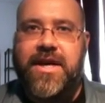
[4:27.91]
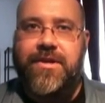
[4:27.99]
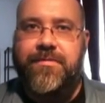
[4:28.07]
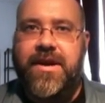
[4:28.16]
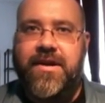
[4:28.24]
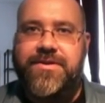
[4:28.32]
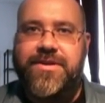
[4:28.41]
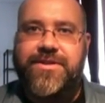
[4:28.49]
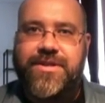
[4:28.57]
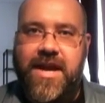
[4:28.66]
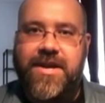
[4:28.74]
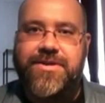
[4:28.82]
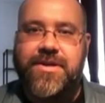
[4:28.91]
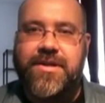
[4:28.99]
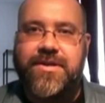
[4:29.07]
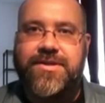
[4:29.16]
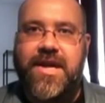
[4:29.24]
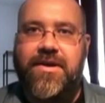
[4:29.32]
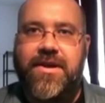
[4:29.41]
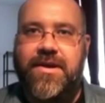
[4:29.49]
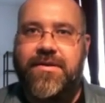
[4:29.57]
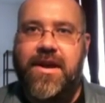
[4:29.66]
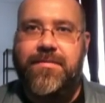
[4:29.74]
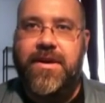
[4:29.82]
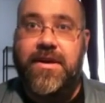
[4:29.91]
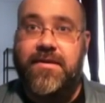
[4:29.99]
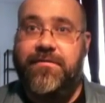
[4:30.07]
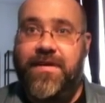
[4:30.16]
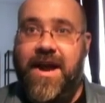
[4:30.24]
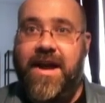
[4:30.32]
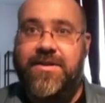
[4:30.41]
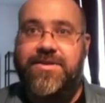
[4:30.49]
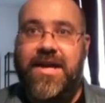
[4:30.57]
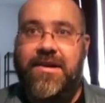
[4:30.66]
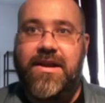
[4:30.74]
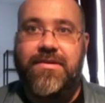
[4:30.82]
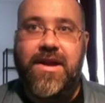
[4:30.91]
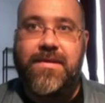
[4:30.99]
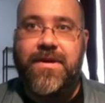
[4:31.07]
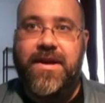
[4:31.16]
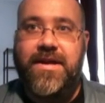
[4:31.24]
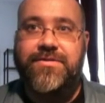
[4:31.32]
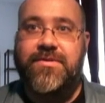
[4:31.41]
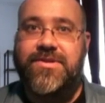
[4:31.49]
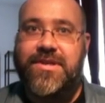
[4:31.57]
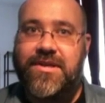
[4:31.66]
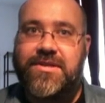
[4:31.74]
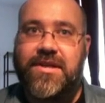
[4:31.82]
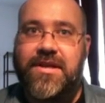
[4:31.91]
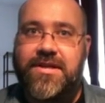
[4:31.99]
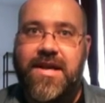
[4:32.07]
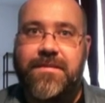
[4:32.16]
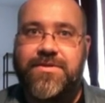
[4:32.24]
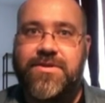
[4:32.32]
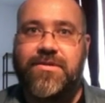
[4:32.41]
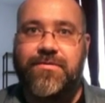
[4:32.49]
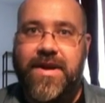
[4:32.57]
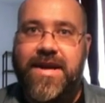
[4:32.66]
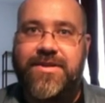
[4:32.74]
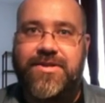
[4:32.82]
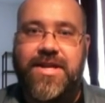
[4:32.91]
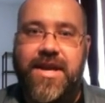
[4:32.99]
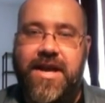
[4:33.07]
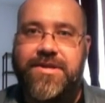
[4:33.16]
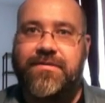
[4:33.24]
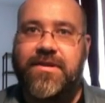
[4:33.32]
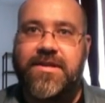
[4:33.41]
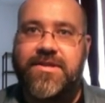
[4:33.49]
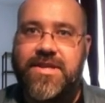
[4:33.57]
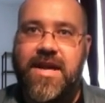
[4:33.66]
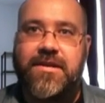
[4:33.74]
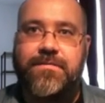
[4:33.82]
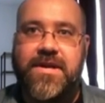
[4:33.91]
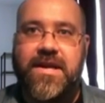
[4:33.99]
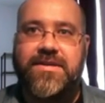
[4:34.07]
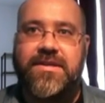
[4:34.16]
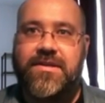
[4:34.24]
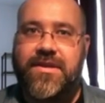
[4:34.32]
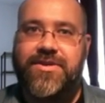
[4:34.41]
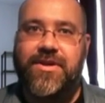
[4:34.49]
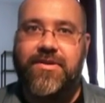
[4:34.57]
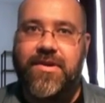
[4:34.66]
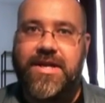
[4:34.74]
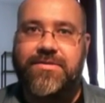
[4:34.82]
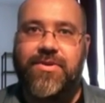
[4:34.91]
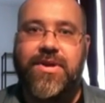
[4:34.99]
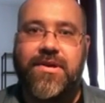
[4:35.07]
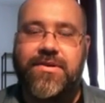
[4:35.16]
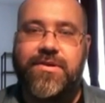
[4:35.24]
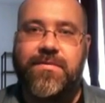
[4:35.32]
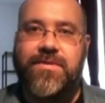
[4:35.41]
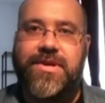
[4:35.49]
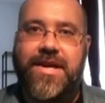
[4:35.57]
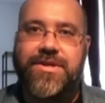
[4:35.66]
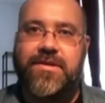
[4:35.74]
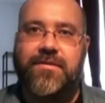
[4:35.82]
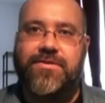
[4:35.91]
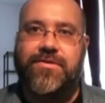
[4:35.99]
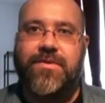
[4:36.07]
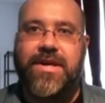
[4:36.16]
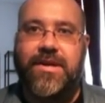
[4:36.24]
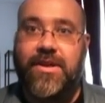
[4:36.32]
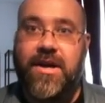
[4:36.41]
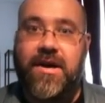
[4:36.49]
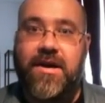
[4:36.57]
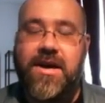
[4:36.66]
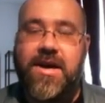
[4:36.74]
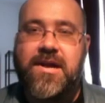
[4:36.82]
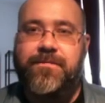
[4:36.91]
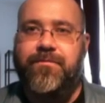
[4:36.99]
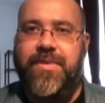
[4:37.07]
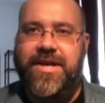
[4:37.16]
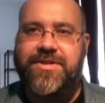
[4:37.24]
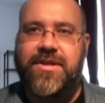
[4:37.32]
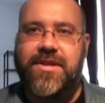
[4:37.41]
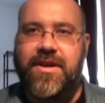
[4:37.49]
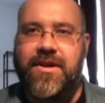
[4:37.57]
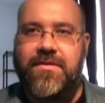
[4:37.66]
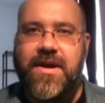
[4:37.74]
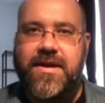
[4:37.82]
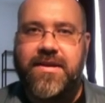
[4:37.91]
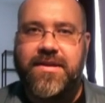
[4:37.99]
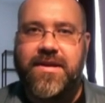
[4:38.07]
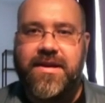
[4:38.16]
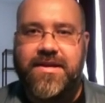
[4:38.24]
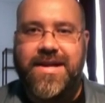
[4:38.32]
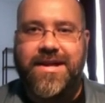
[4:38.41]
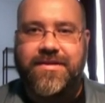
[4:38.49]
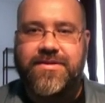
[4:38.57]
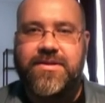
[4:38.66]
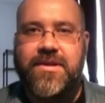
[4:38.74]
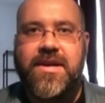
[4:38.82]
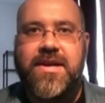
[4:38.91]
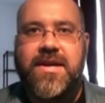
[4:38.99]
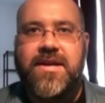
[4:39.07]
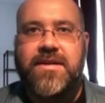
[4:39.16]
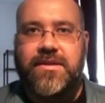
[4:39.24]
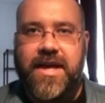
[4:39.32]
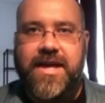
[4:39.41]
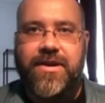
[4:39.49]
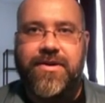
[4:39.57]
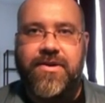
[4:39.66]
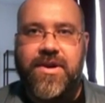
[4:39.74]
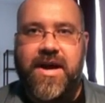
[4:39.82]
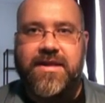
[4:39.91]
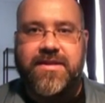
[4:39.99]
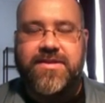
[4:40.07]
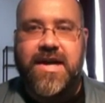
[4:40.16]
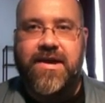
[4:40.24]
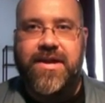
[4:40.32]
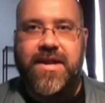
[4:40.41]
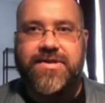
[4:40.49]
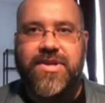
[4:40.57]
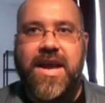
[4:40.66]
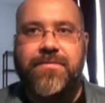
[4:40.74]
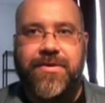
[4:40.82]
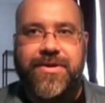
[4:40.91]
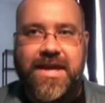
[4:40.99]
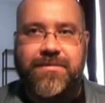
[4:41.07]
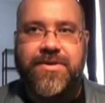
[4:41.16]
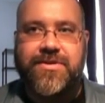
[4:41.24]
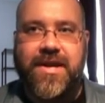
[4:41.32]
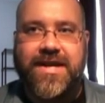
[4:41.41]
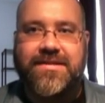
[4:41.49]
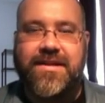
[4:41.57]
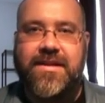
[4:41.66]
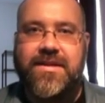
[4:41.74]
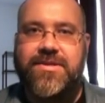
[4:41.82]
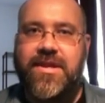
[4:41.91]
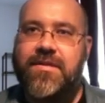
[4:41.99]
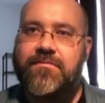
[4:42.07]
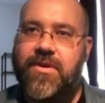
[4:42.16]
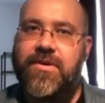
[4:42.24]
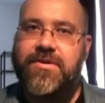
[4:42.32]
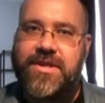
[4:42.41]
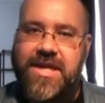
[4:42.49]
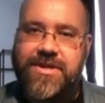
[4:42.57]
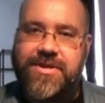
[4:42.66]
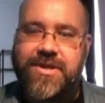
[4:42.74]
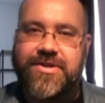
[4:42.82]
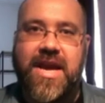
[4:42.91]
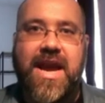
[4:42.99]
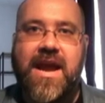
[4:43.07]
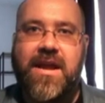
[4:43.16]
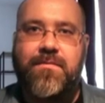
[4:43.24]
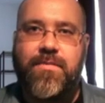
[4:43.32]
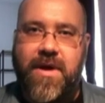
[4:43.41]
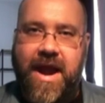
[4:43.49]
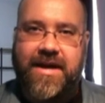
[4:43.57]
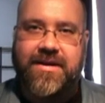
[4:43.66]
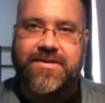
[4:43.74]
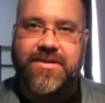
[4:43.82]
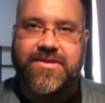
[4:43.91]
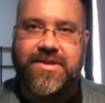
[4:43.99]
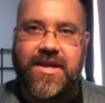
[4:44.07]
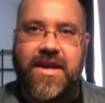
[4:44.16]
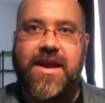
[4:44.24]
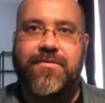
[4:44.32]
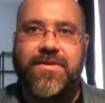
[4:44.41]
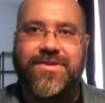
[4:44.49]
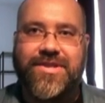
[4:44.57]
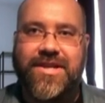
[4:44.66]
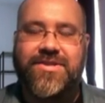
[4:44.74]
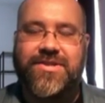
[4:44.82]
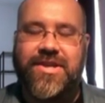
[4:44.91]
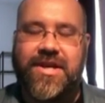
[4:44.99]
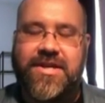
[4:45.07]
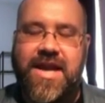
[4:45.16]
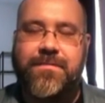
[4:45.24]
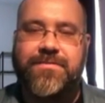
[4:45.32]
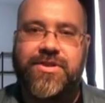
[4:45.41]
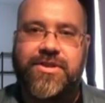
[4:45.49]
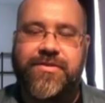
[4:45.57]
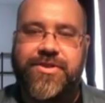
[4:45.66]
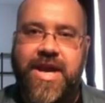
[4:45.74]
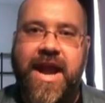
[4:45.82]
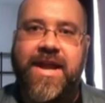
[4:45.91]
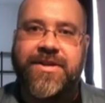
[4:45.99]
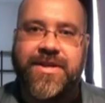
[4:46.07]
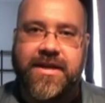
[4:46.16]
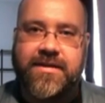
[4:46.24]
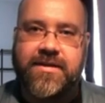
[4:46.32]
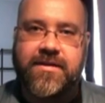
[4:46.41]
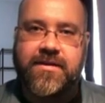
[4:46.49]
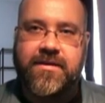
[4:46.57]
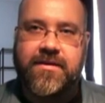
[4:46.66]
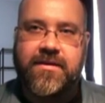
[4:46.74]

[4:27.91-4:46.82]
Child marriage is sanctioned in Saudi Arabia. In fact, Saudi Arabia has resisted attempts to raise the age of consent because it disagrees with their interpretation of Sharia law based on the Quran and the Hadiths. Like it or not, the Saudi example demonstrates that Islam both teaches and practices it and resists attempts to change it.